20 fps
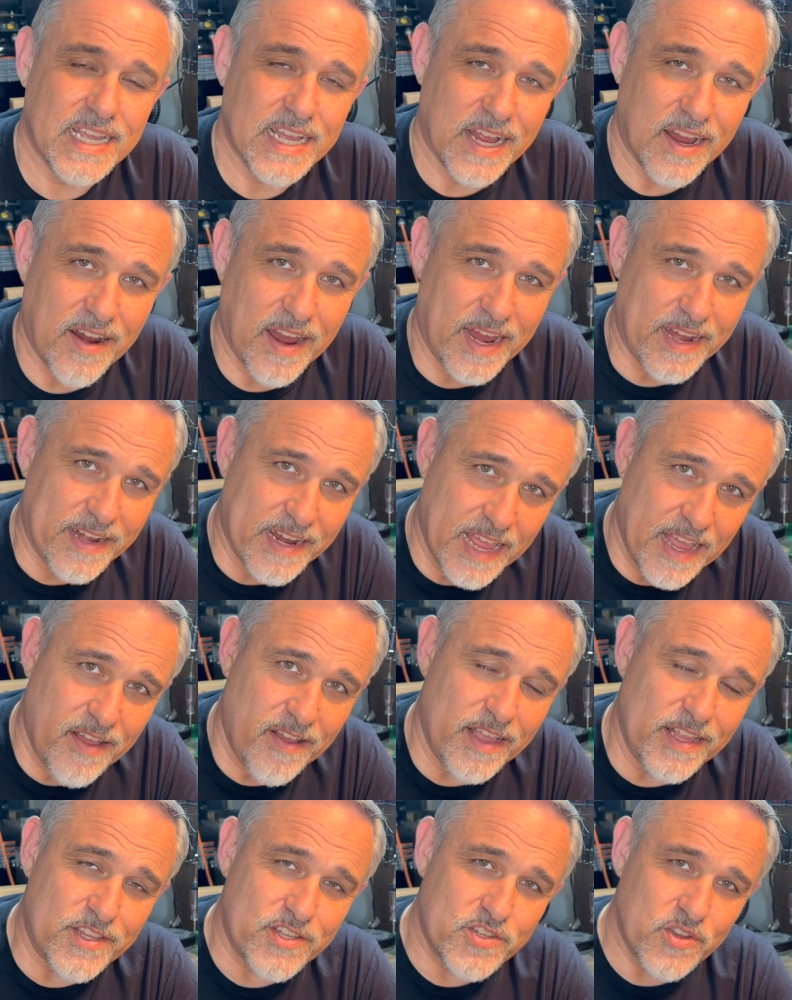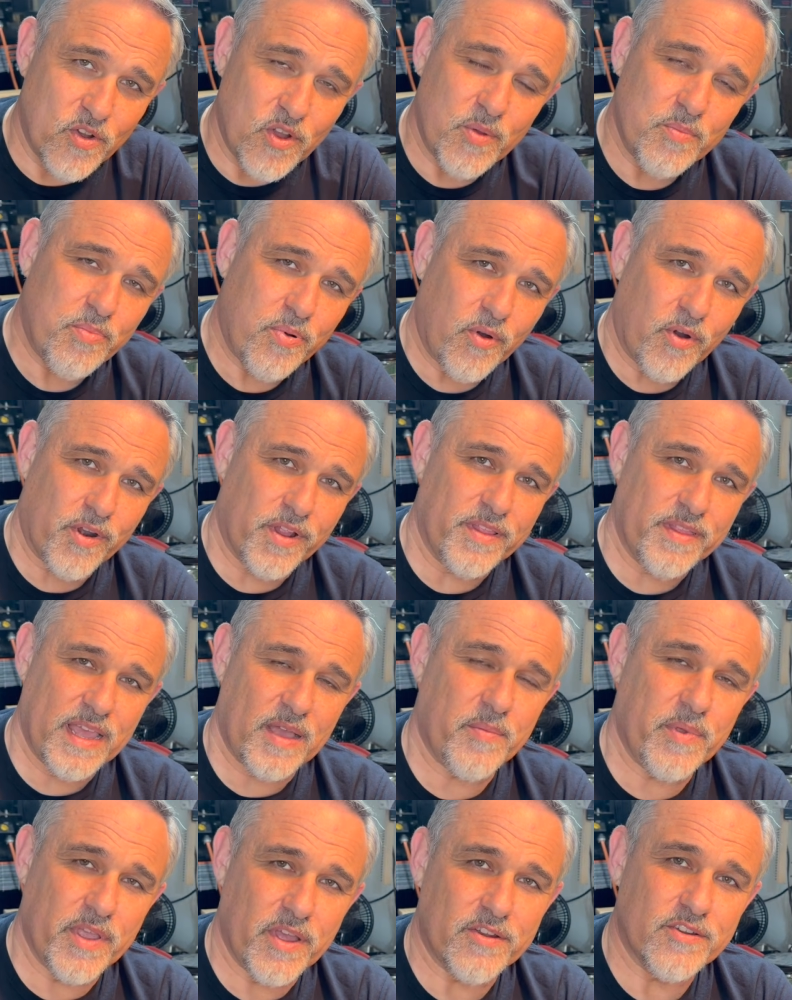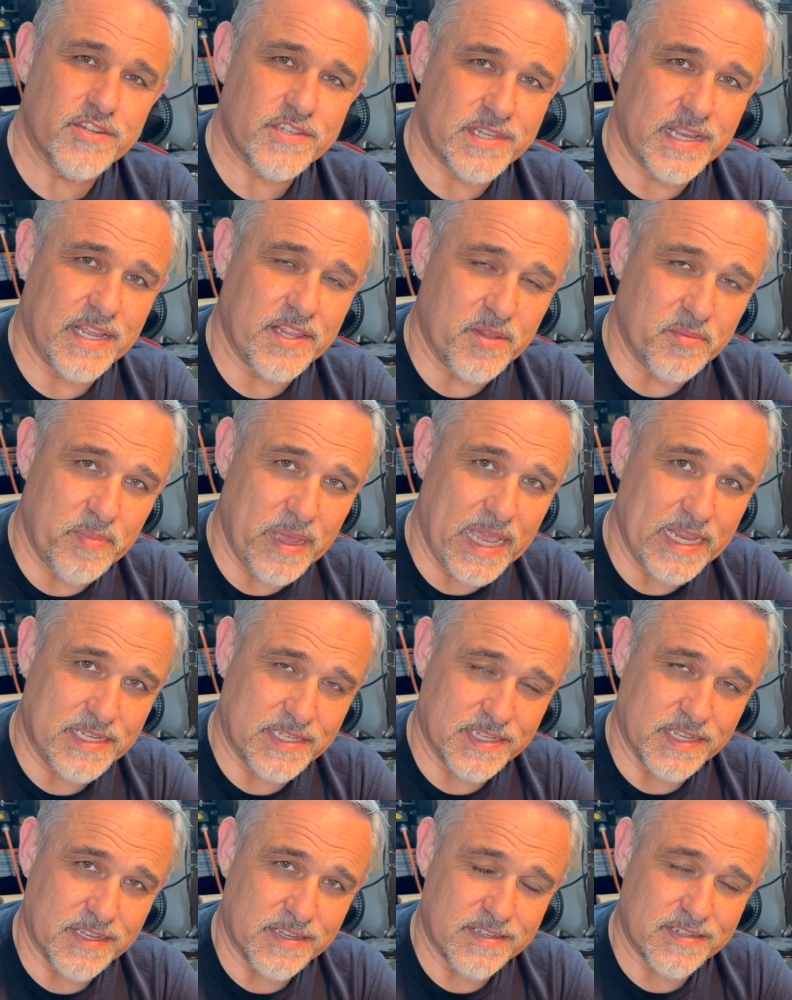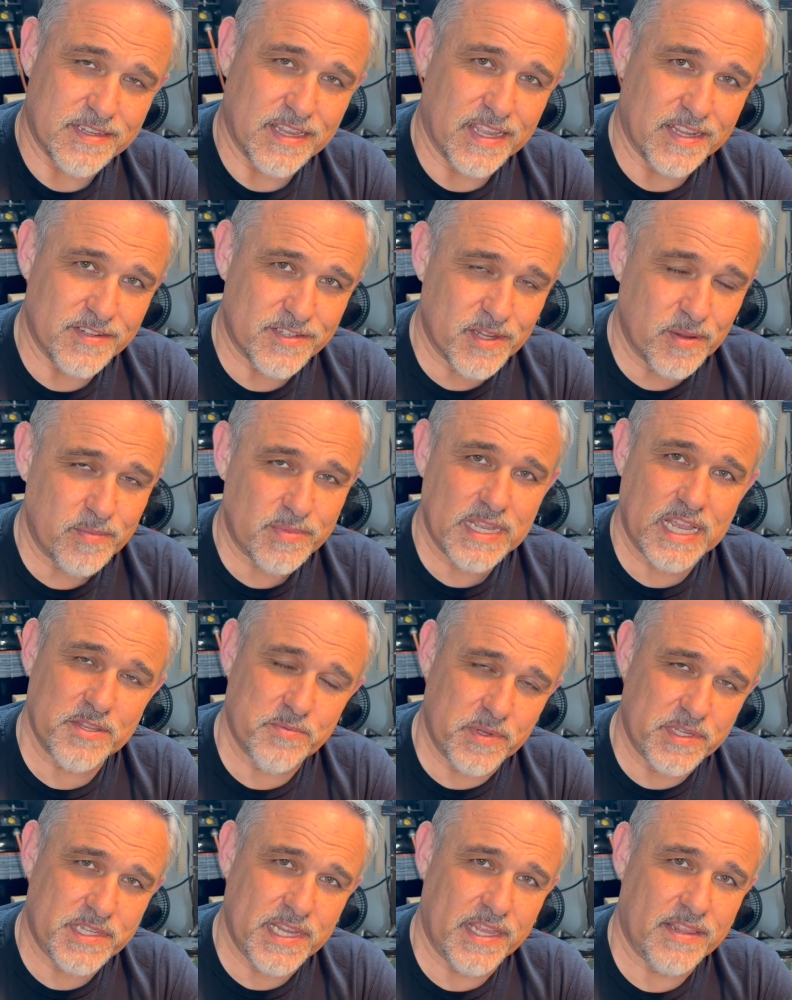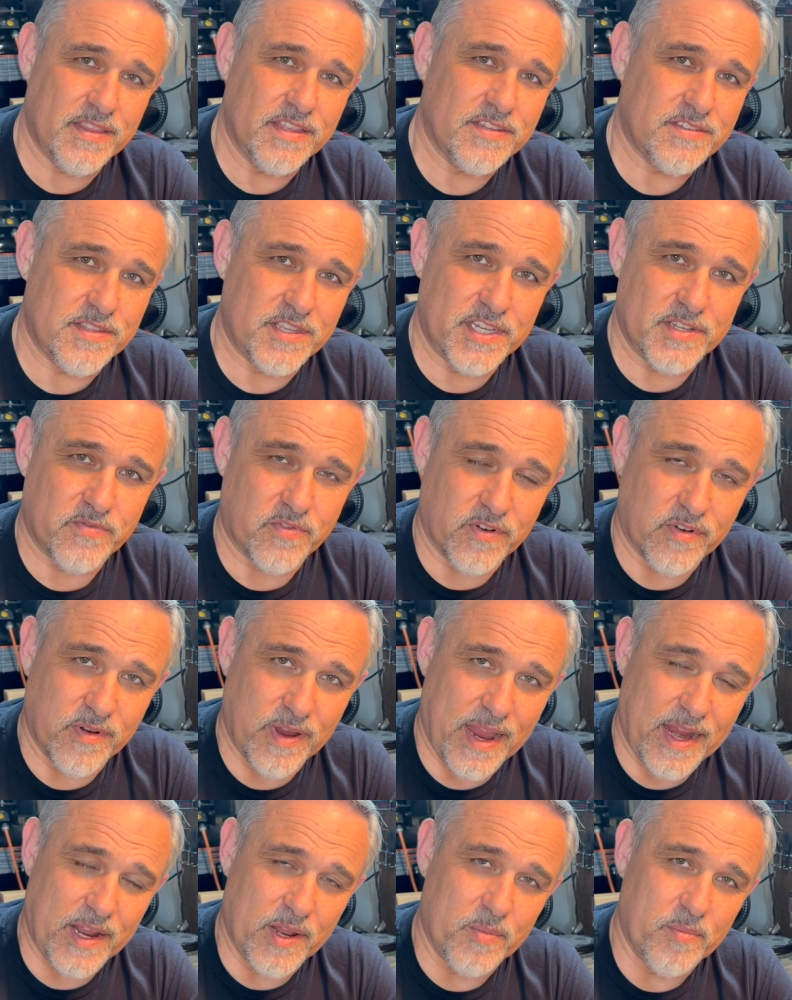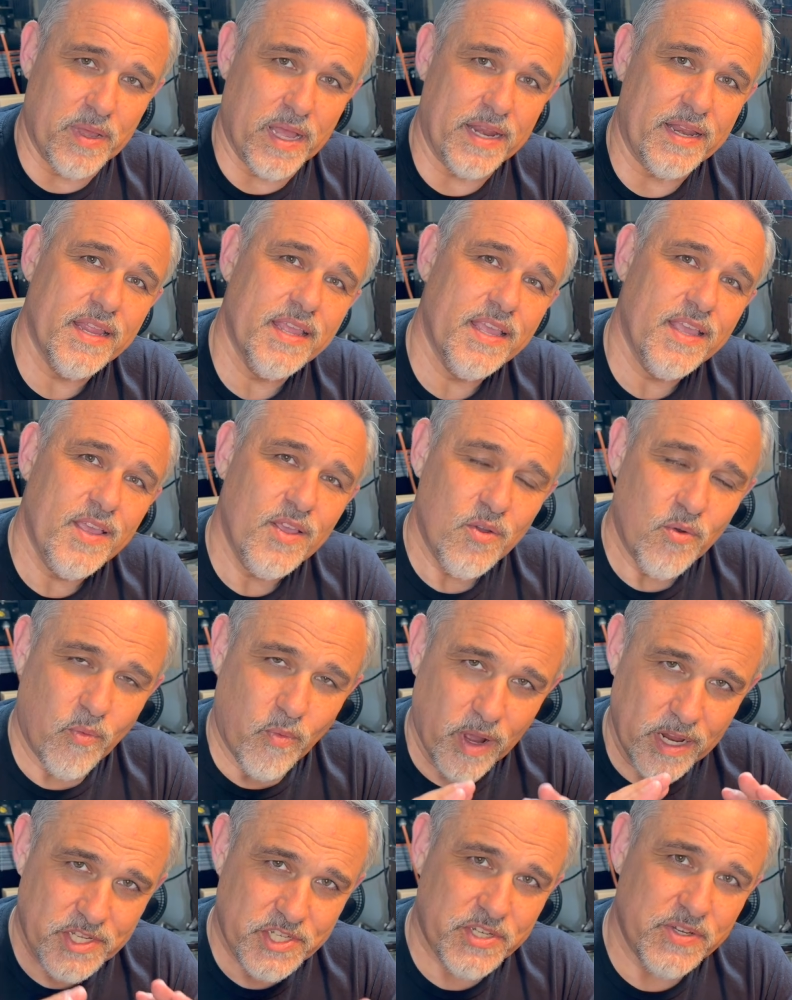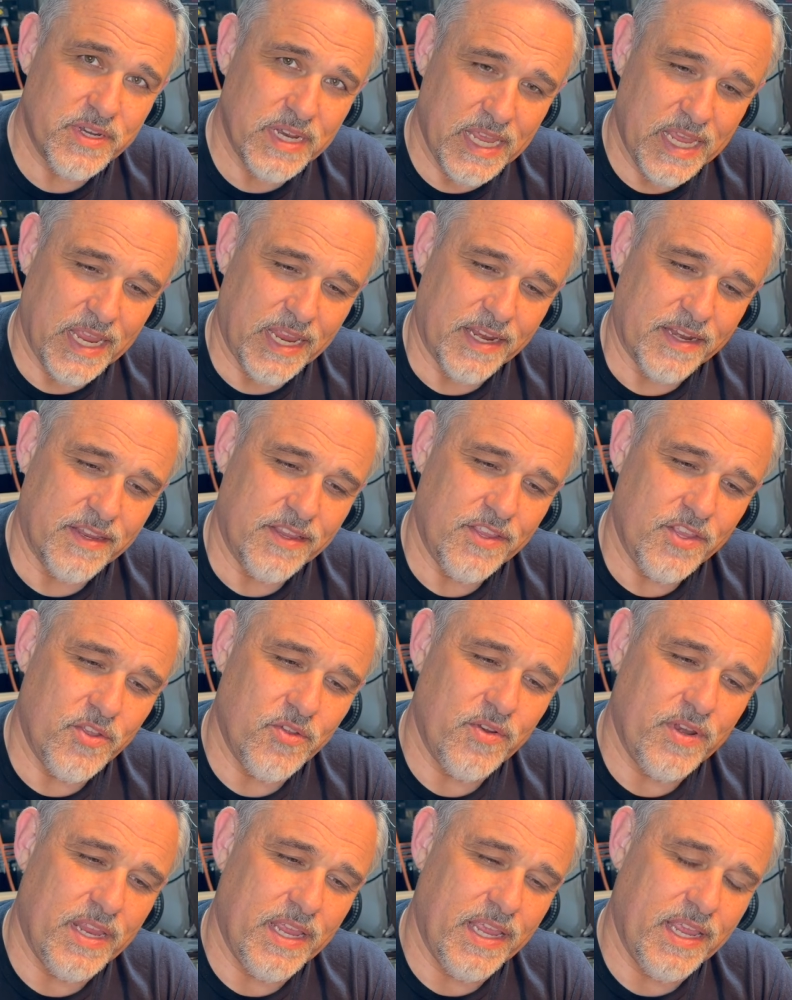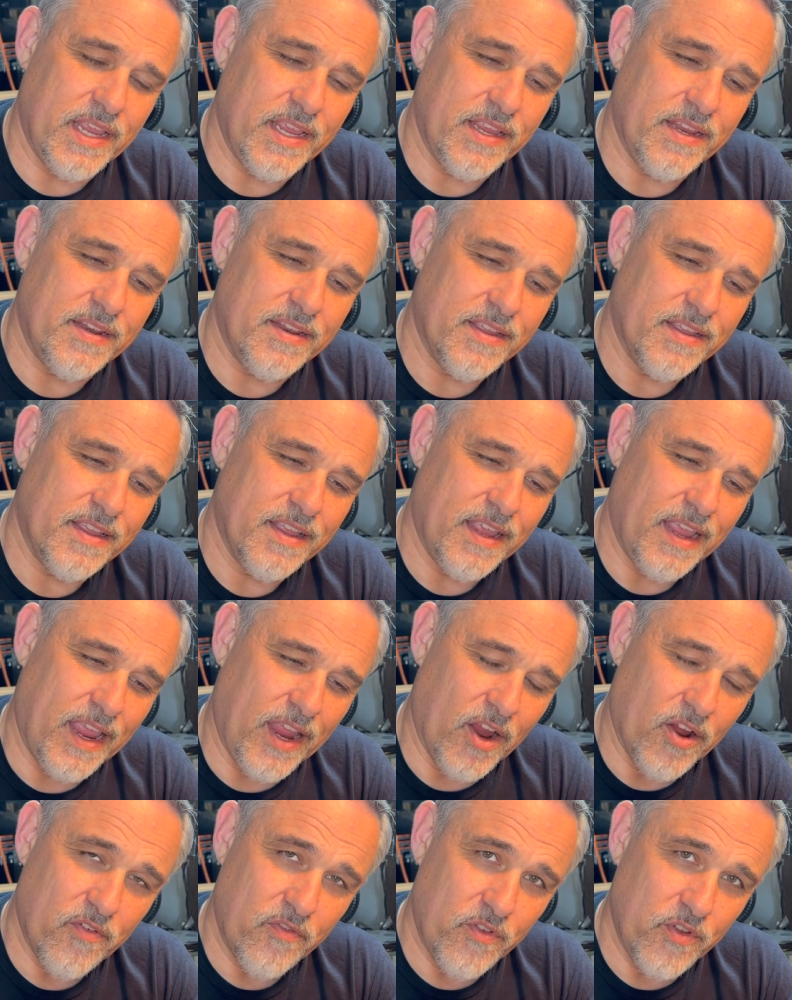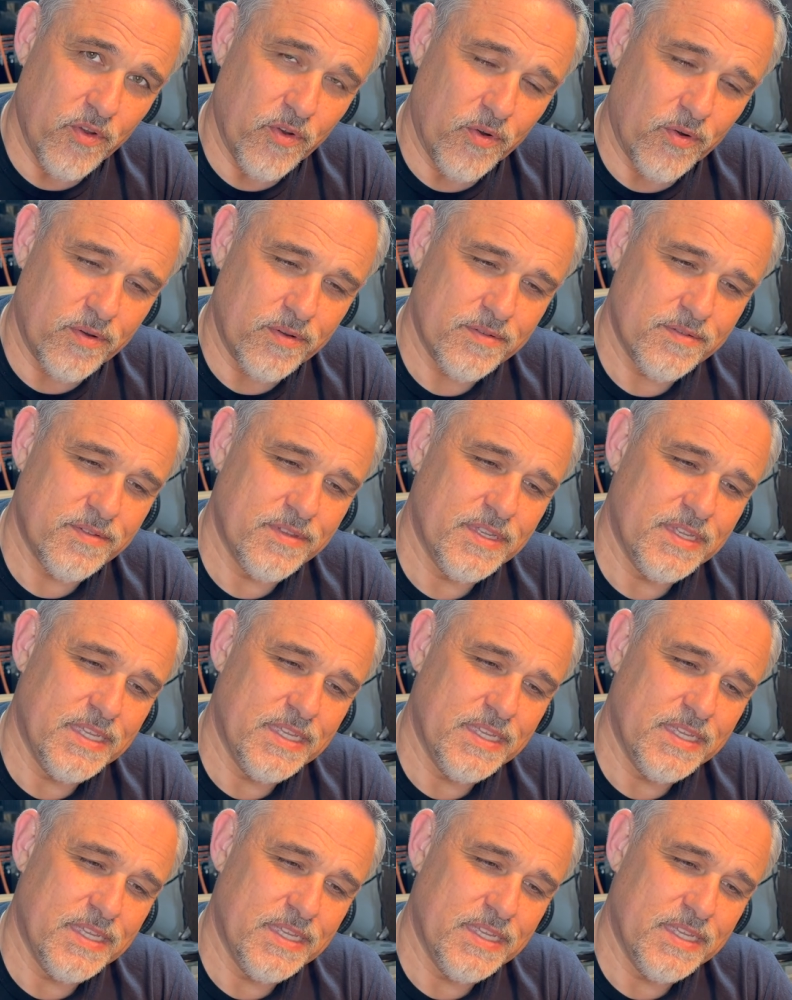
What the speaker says: All right, now it's so important that we understand the basics, and sometimes we take these things for granted, but what you need air fuel,